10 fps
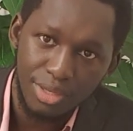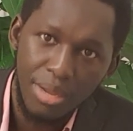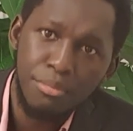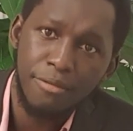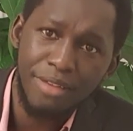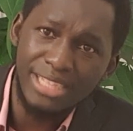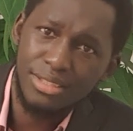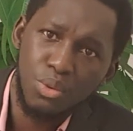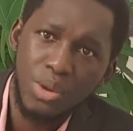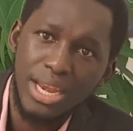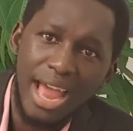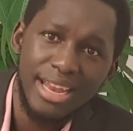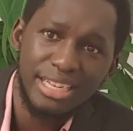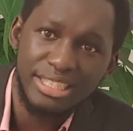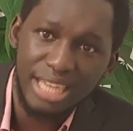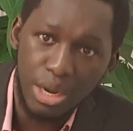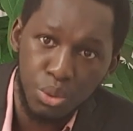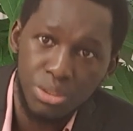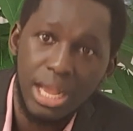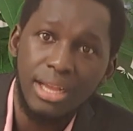But first, we landed in
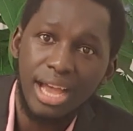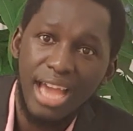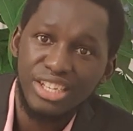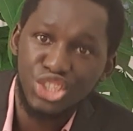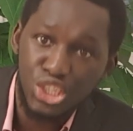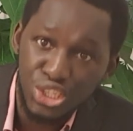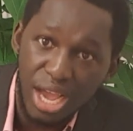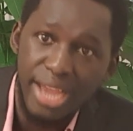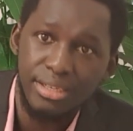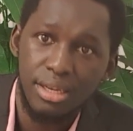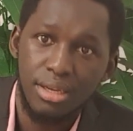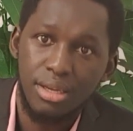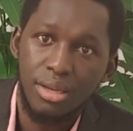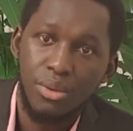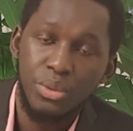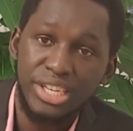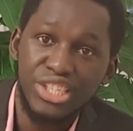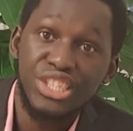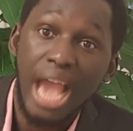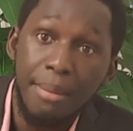Zaragoza at the seaside with
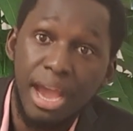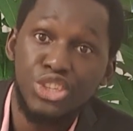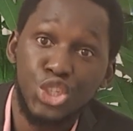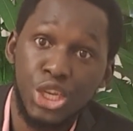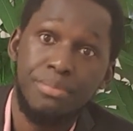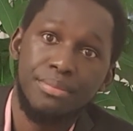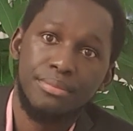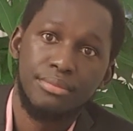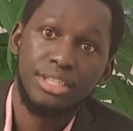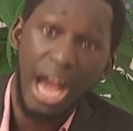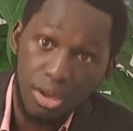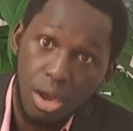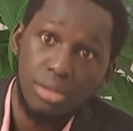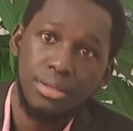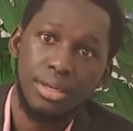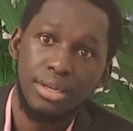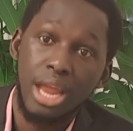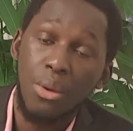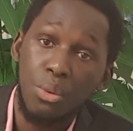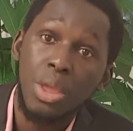this German ship. Thank God,
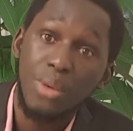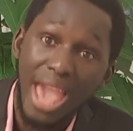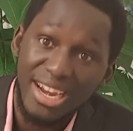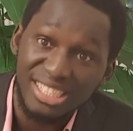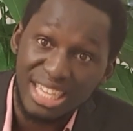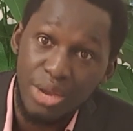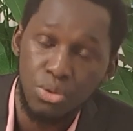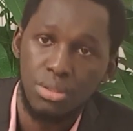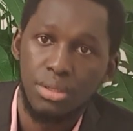we were rescued.